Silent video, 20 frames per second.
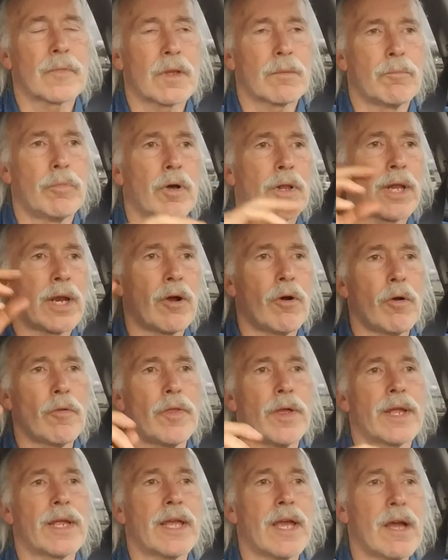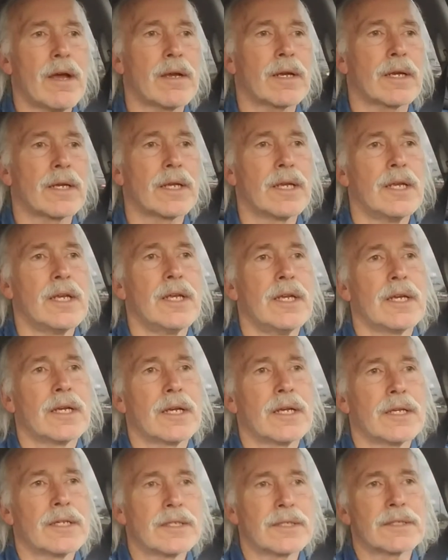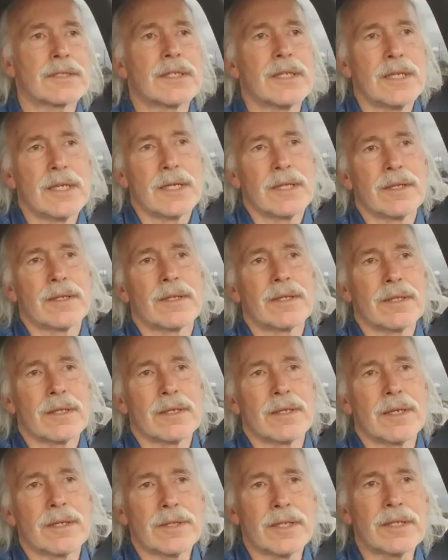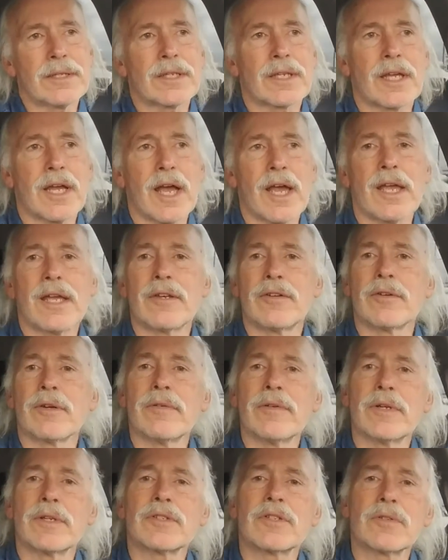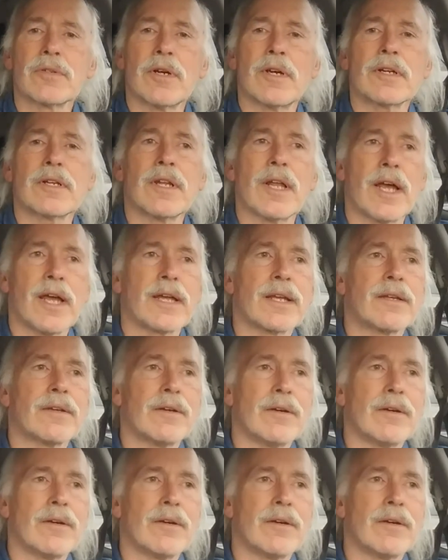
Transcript: pull that whole thing out, because I think the guy had driven his truck like